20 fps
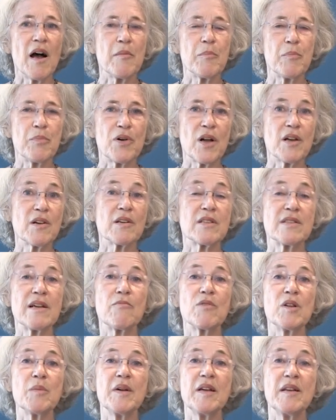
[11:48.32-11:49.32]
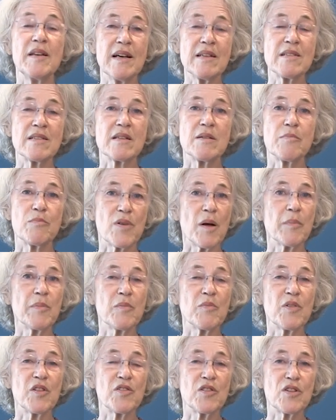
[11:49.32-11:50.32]
products that would be less
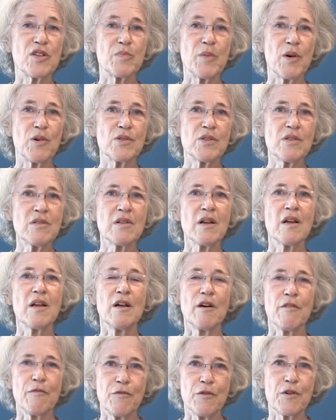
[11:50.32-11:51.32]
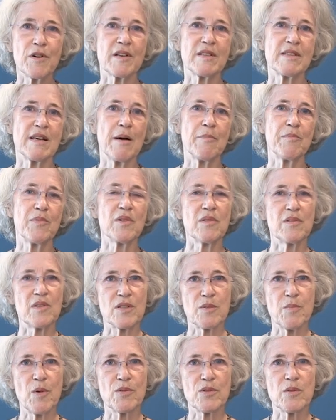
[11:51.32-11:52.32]
problem with disposal, for example,
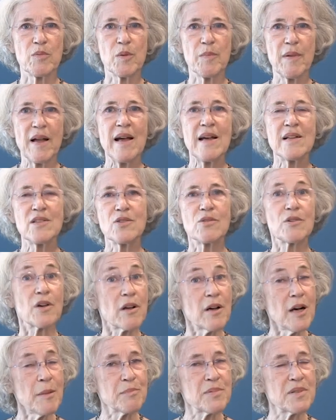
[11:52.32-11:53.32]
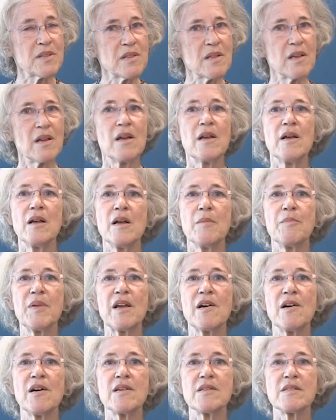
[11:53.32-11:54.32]
disposable pads or cups,
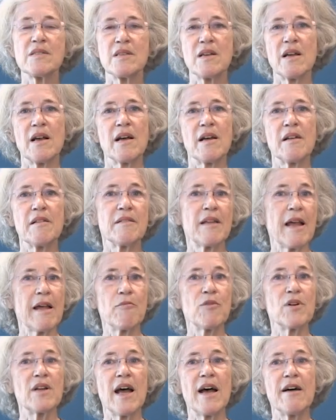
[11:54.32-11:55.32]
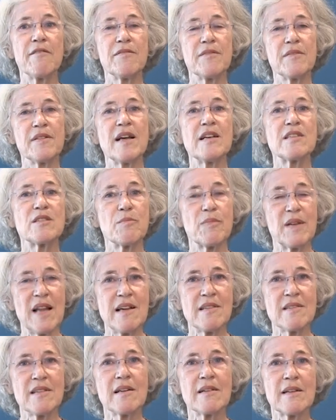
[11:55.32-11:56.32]
because they would have less
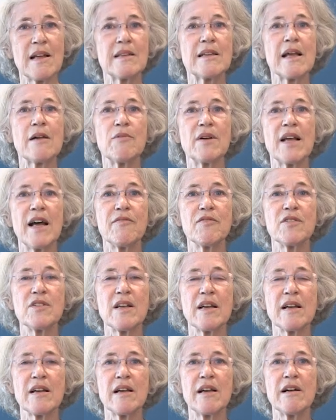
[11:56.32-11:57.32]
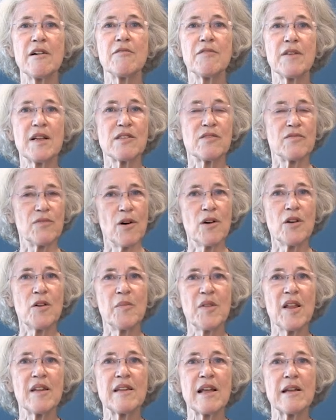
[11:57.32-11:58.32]
plastic that they would have to take care of, less
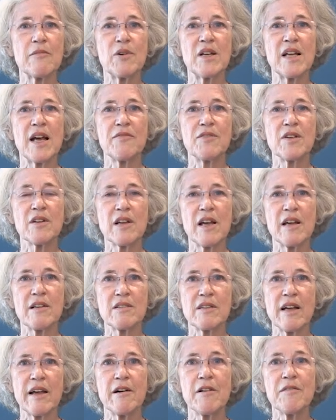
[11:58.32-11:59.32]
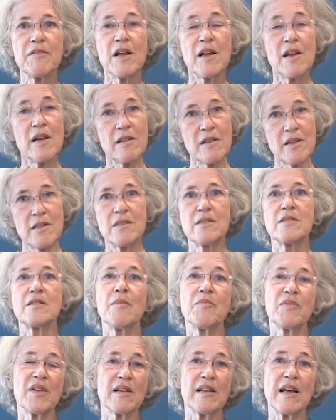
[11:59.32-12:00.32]
volume that they would have to take care of. This is
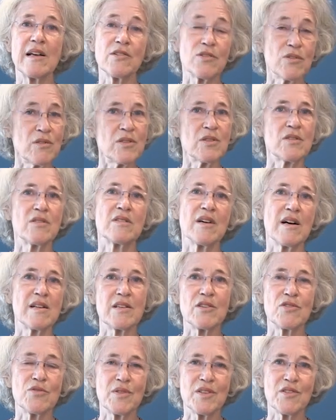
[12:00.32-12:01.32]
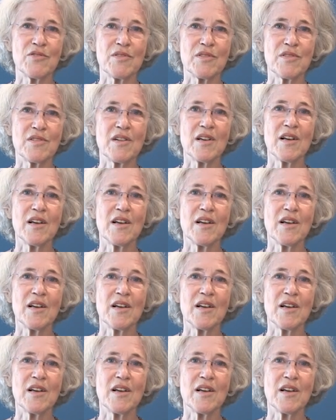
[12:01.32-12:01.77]
something that is also starting to interest